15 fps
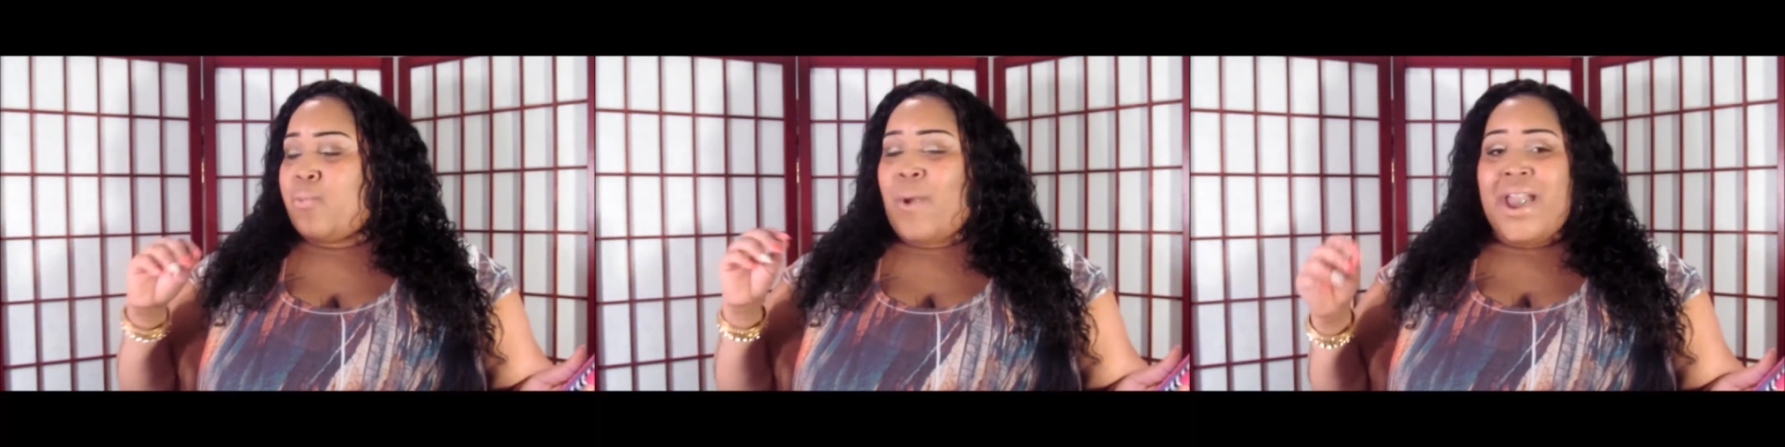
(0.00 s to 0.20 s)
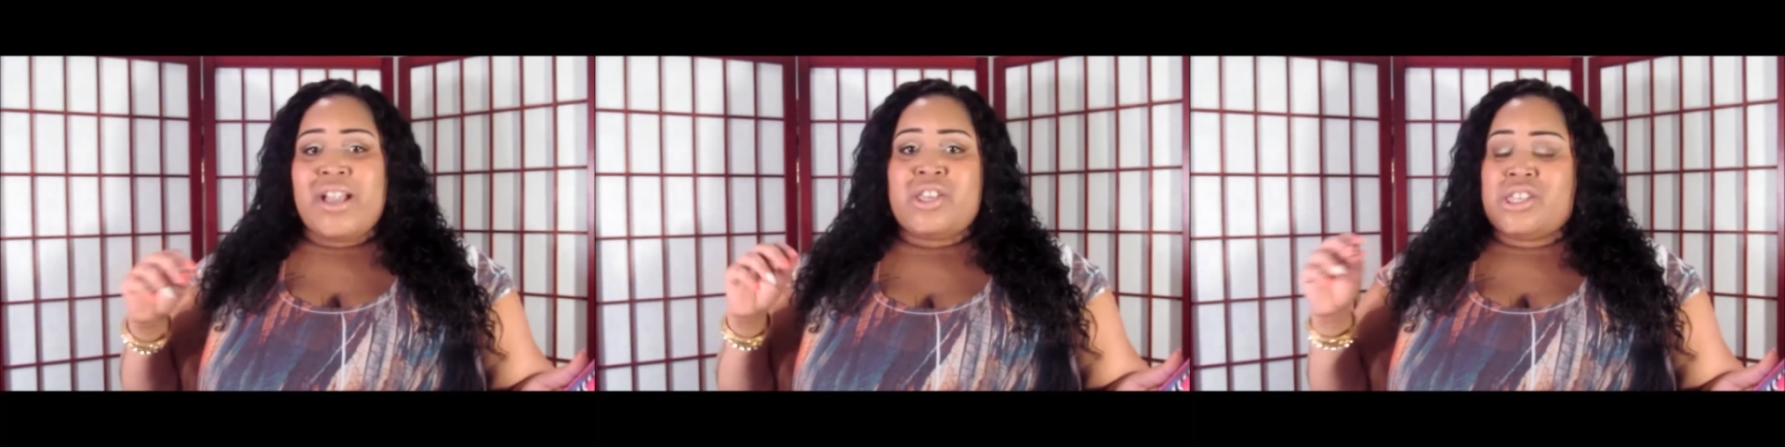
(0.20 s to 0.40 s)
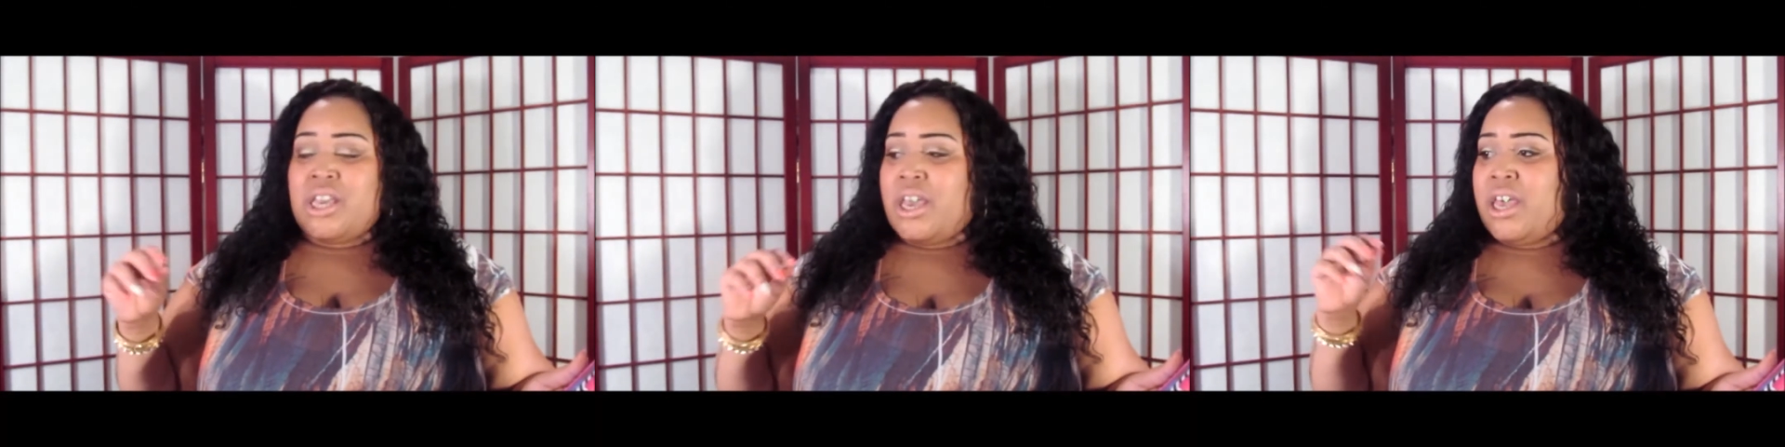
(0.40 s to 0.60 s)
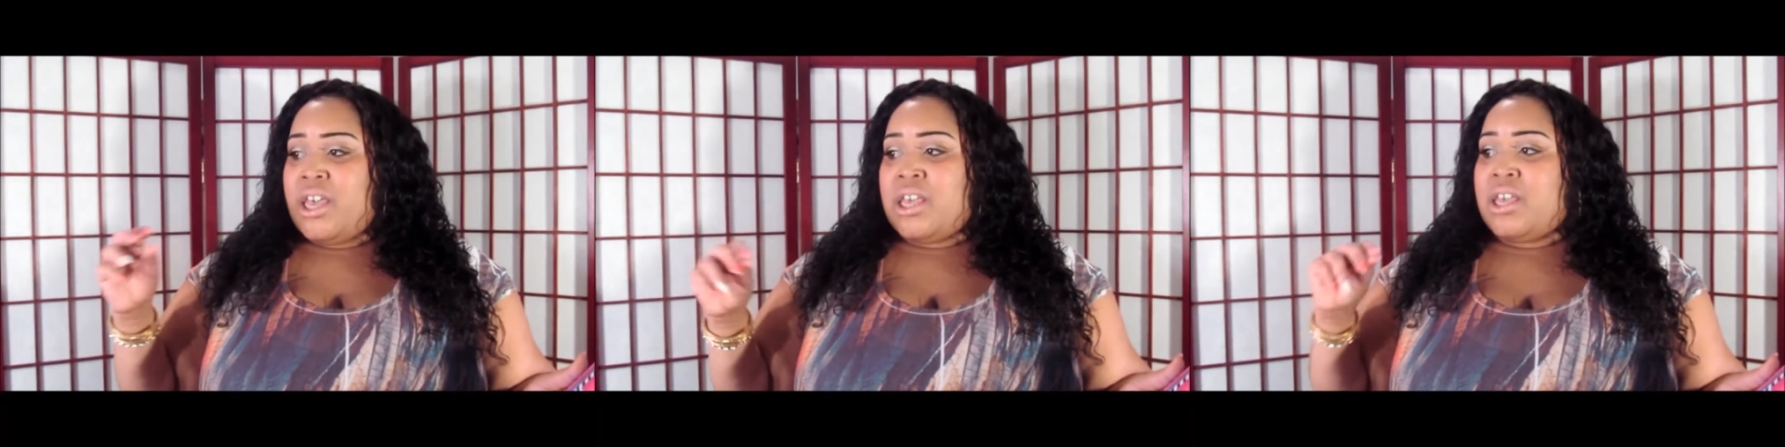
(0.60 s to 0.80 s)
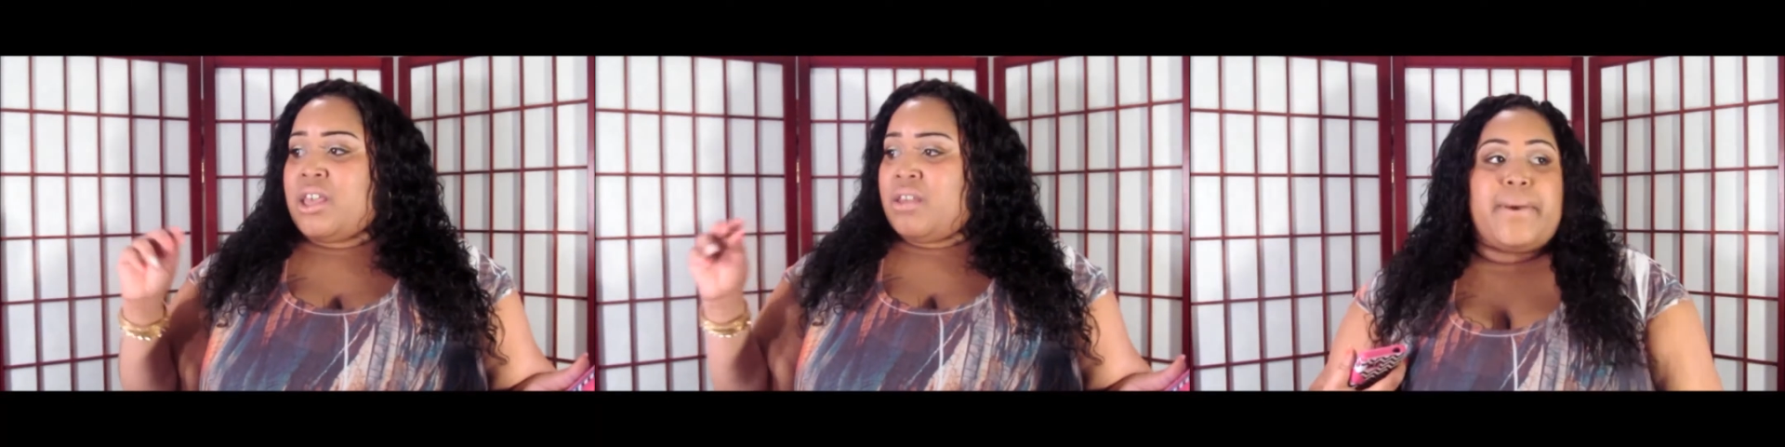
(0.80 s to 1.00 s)
ratchet,
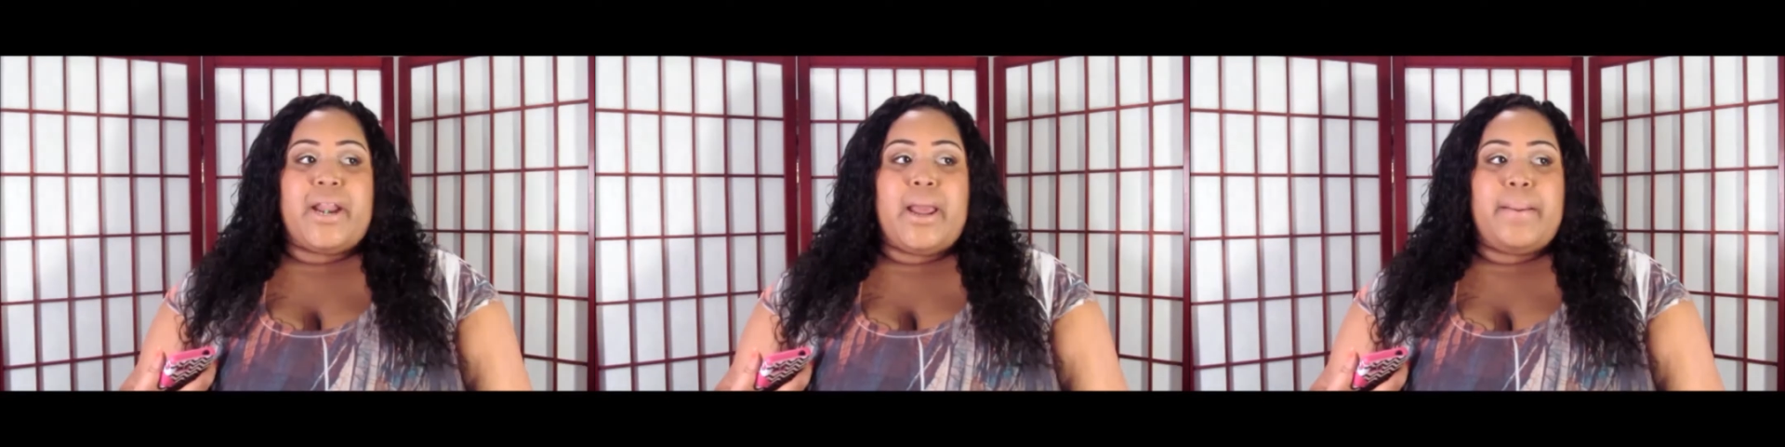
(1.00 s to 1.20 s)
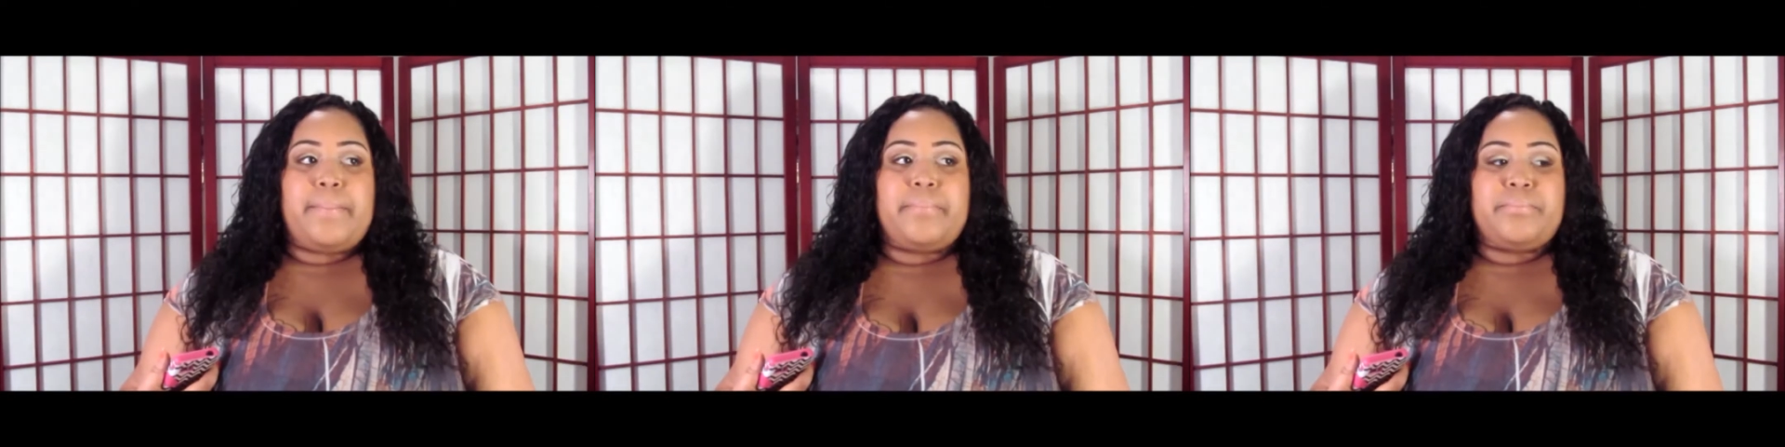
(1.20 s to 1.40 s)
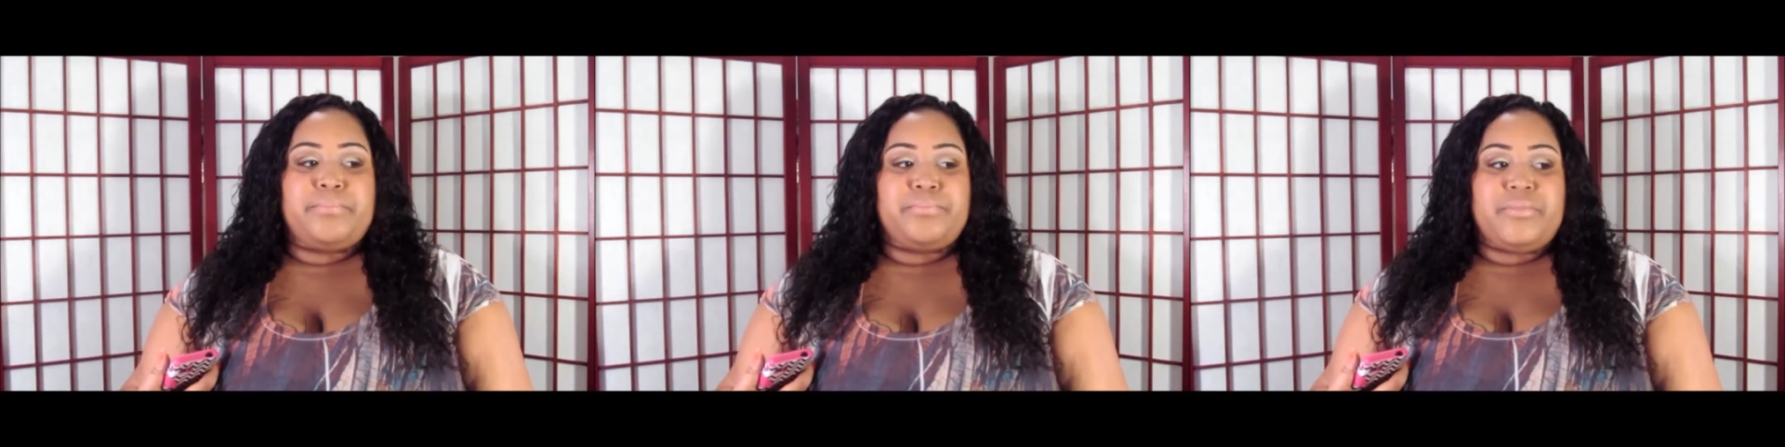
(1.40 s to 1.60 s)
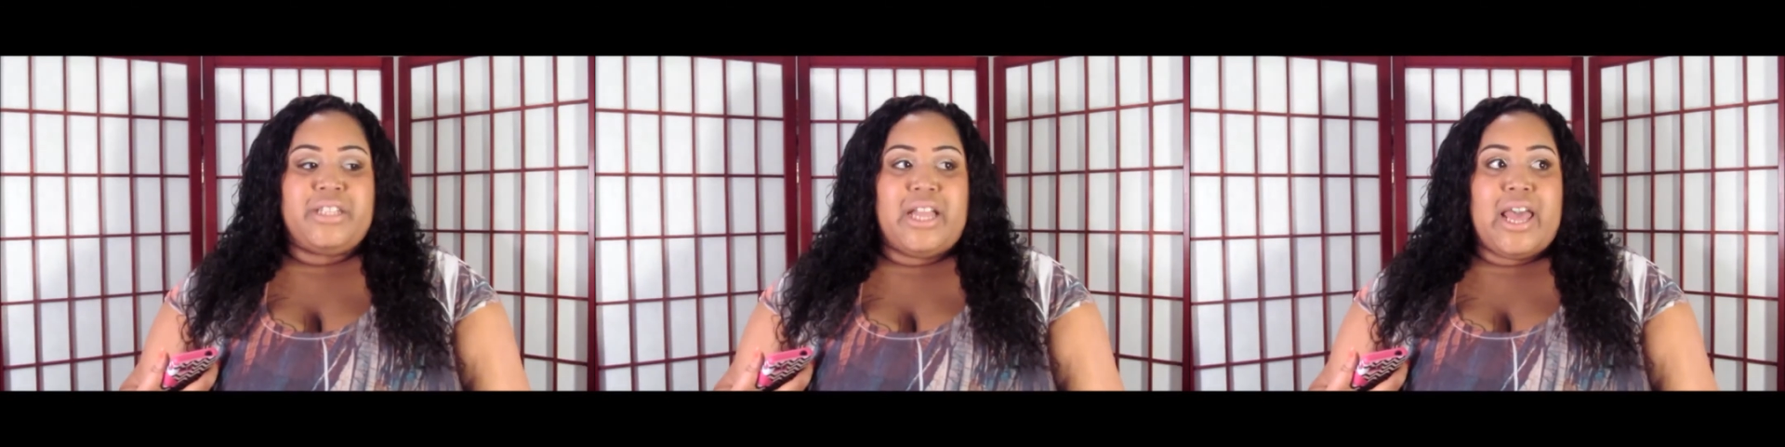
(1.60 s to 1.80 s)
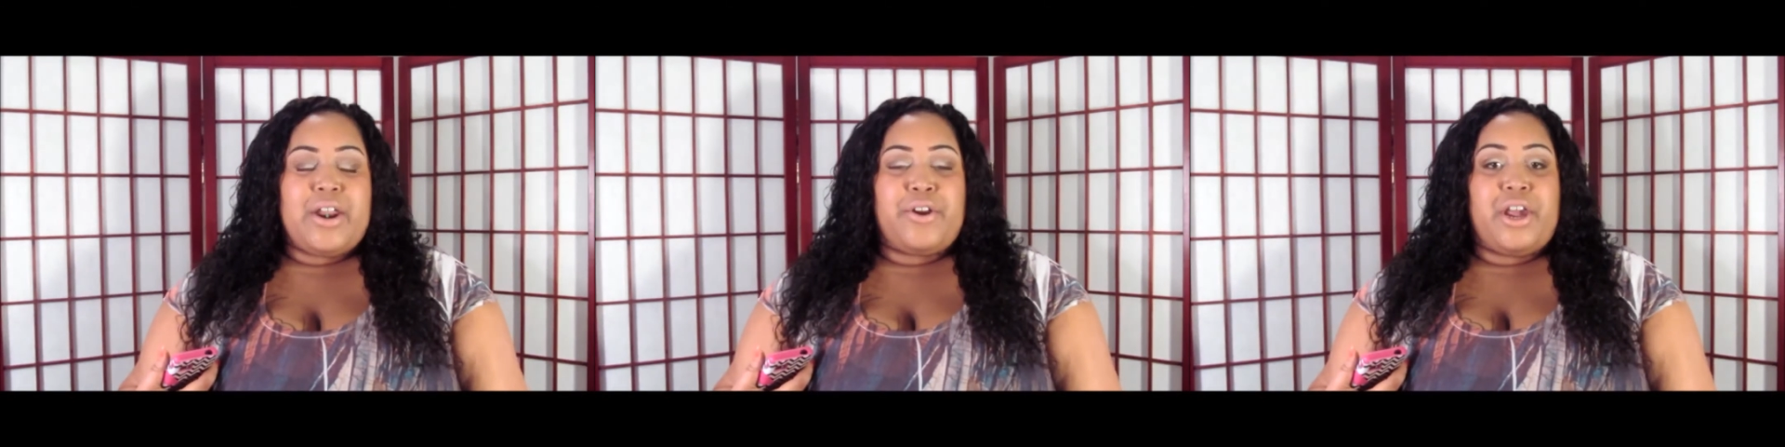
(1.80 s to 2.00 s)
but I'm, I don't